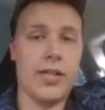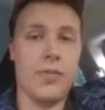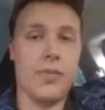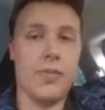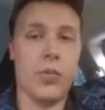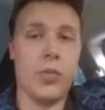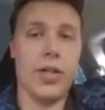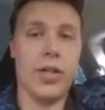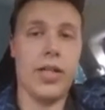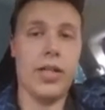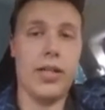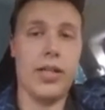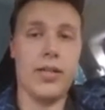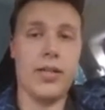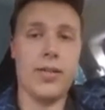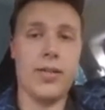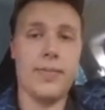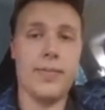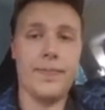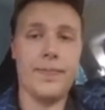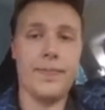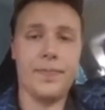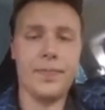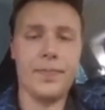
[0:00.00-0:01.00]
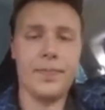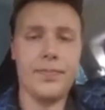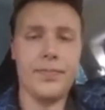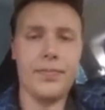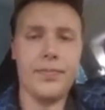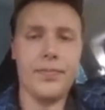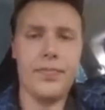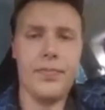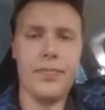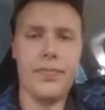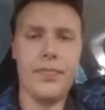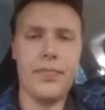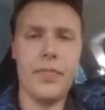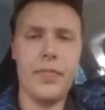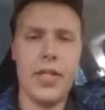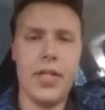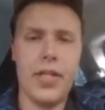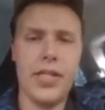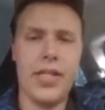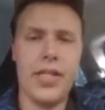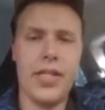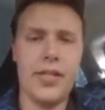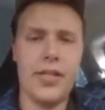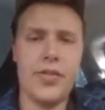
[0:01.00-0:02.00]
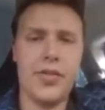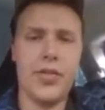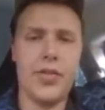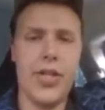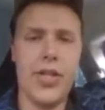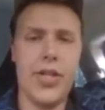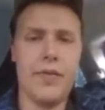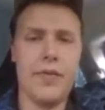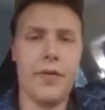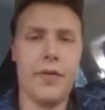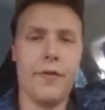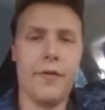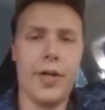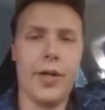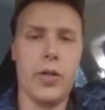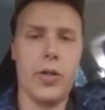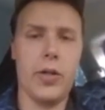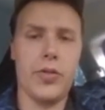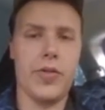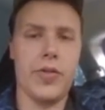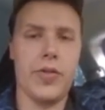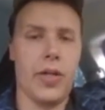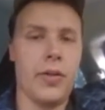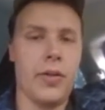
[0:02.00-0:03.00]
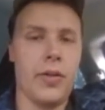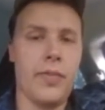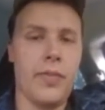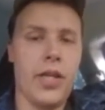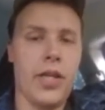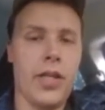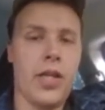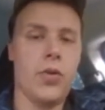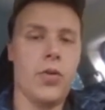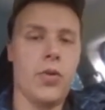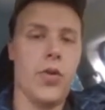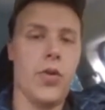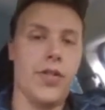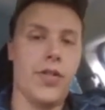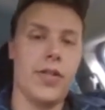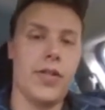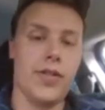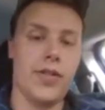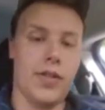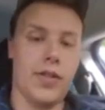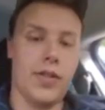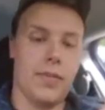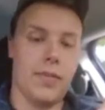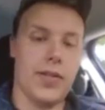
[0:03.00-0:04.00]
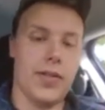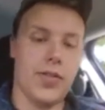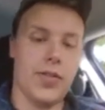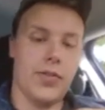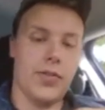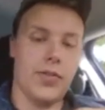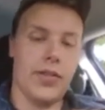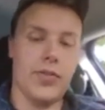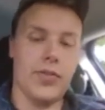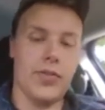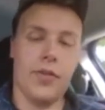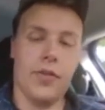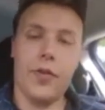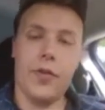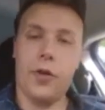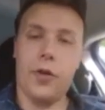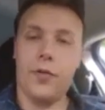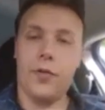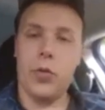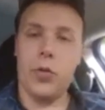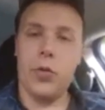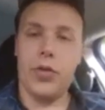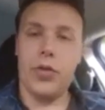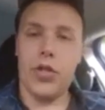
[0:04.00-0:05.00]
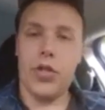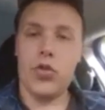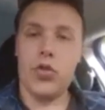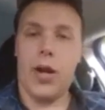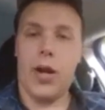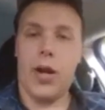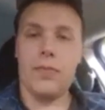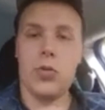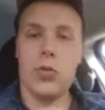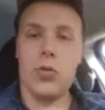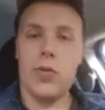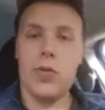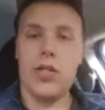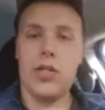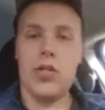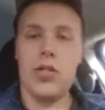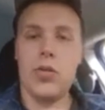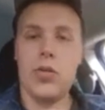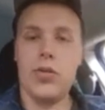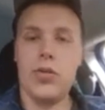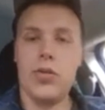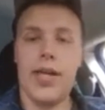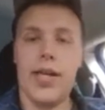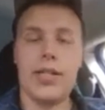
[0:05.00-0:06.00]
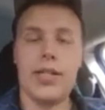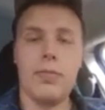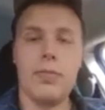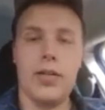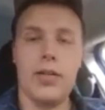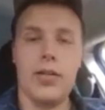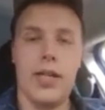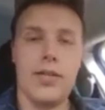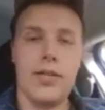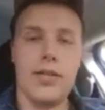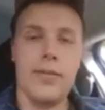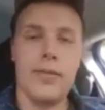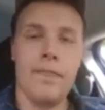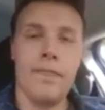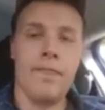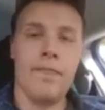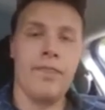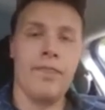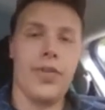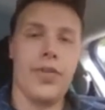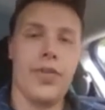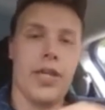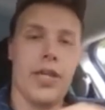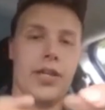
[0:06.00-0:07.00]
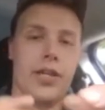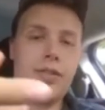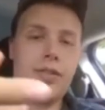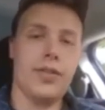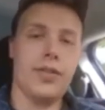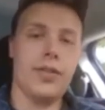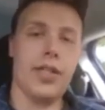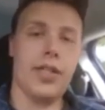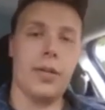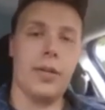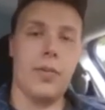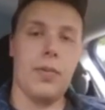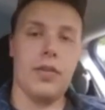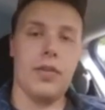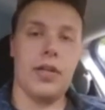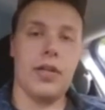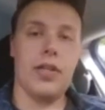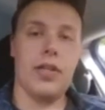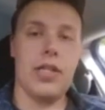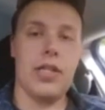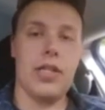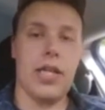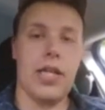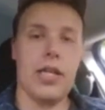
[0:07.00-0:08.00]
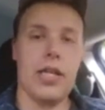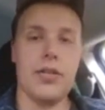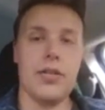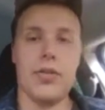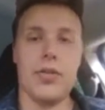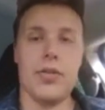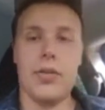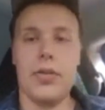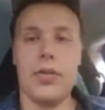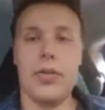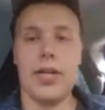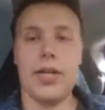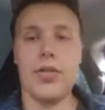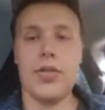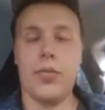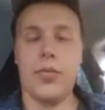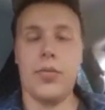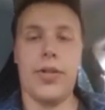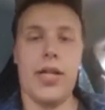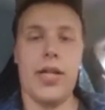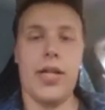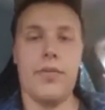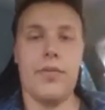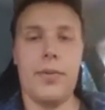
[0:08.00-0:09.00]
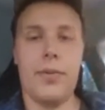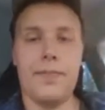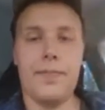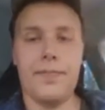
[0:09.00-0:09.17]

what it is you have a ferrocell, which is basically there's a ferrofluid that's trapped between two glass plates, and it's lit up with LEDs or lights or whatever.